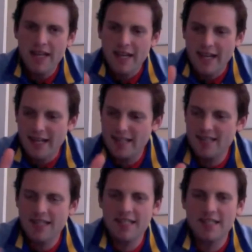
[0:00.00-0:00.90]
and I
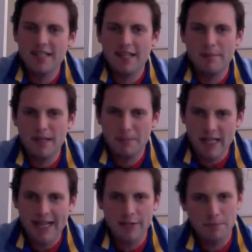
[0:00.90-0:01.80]
see this big
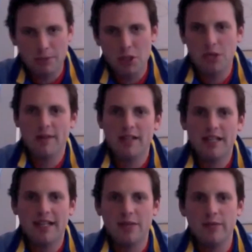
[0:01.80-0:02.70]
black dude pushing around a
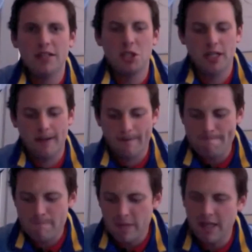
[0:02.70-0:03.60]
guy in a wheelchair.
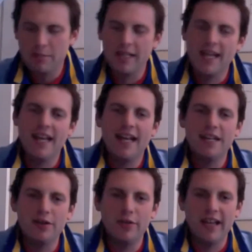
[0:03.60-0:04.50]
And I'm like, hey, I
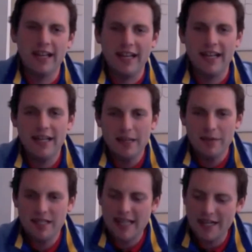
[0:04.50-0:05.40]
know that guy
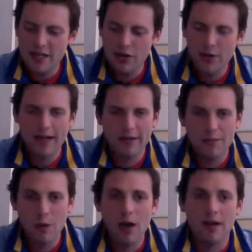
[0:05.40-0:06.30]
because I know how he
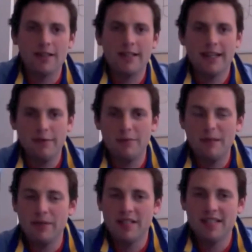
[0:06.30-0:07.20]
walked and I
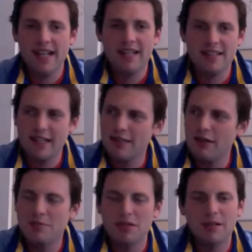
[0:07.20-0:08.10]
remember his stance. And I go
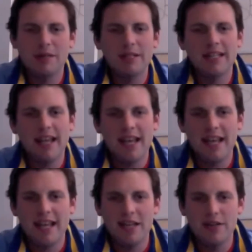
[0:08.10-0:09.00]
up to him and I'm like, hey,
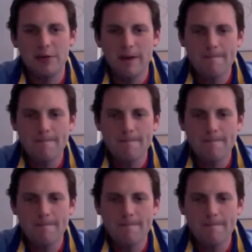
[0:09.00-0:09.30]
Hendu.